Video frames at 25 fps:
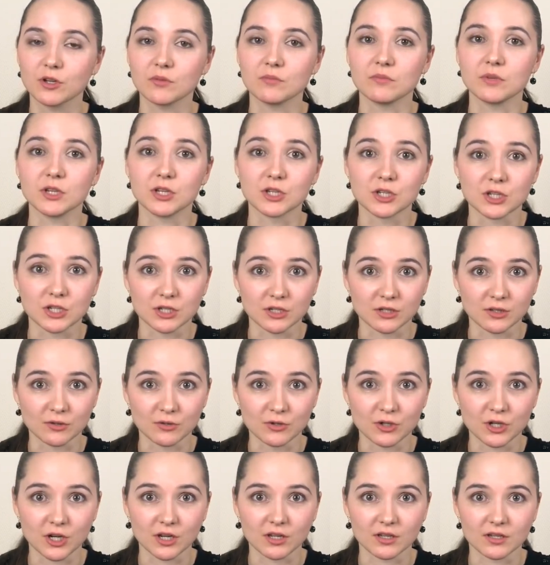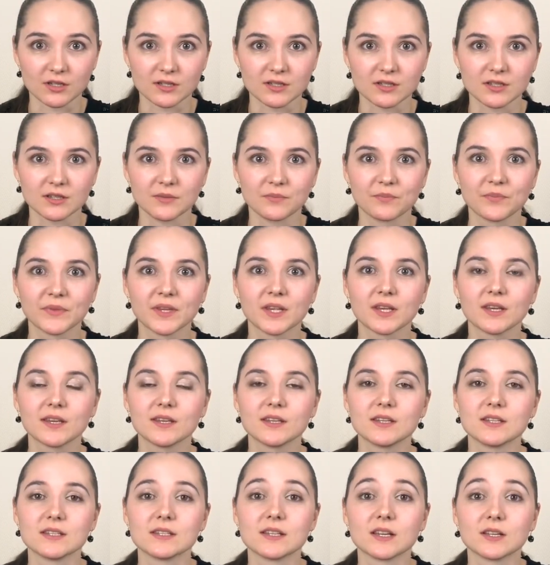The game is much less random
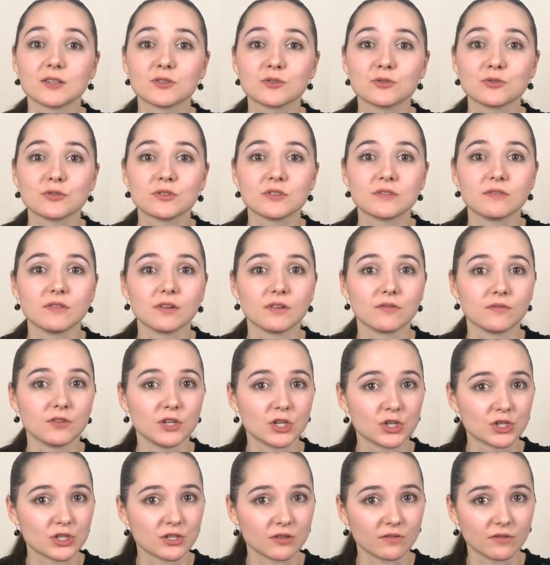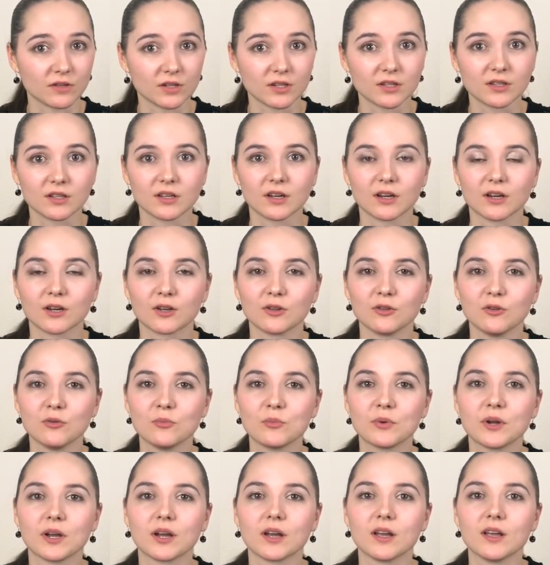now, due to the absence of distant
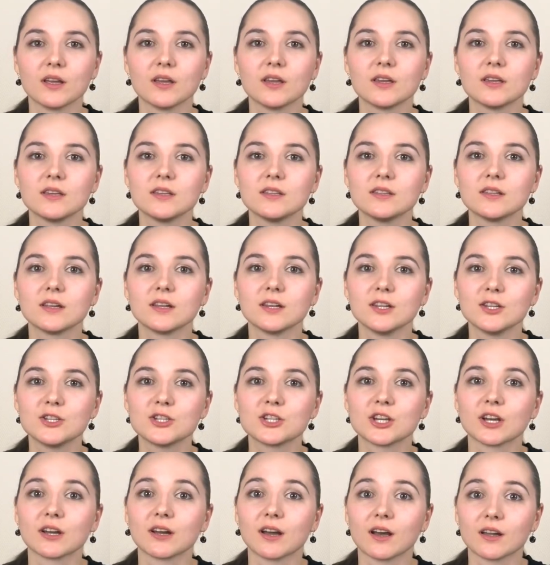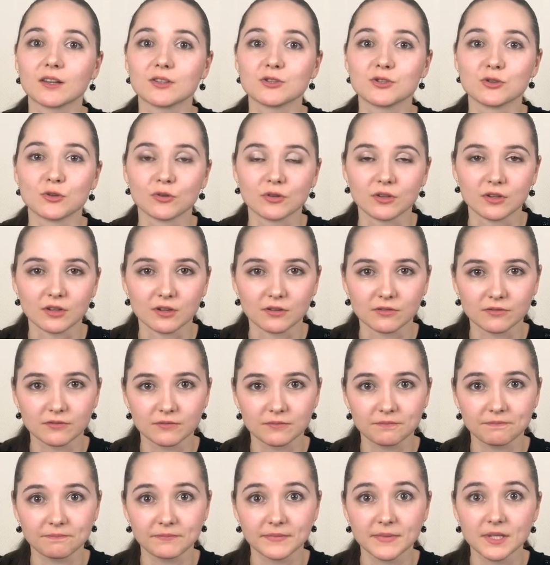cotton market and the presence of wild
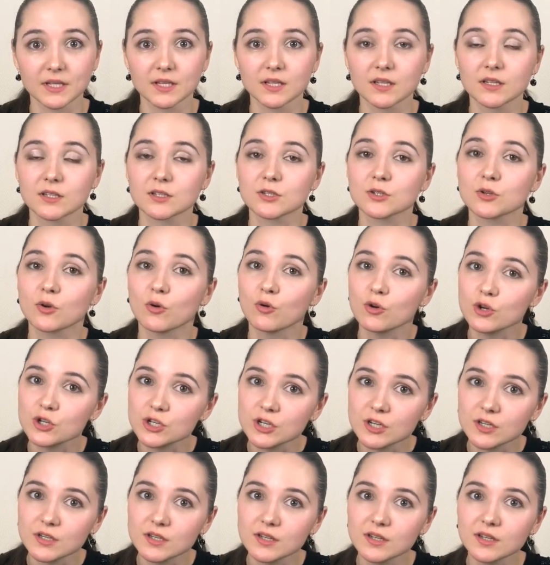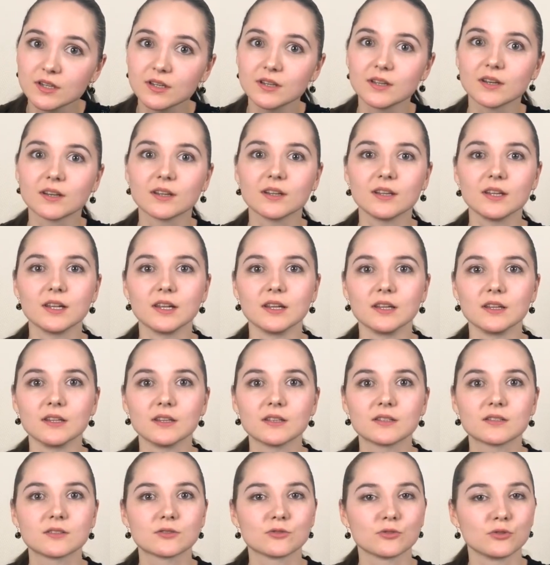cards. Whether these 2 games
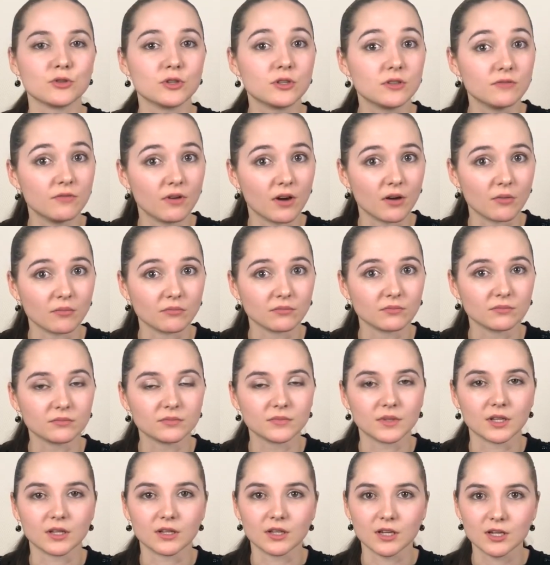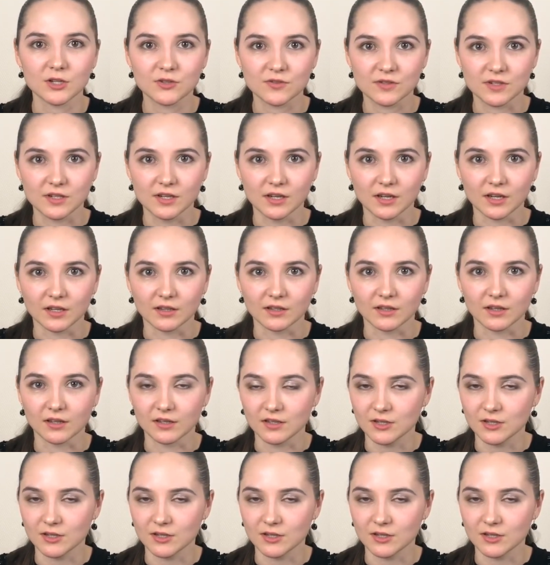are similar or not, it's up to you.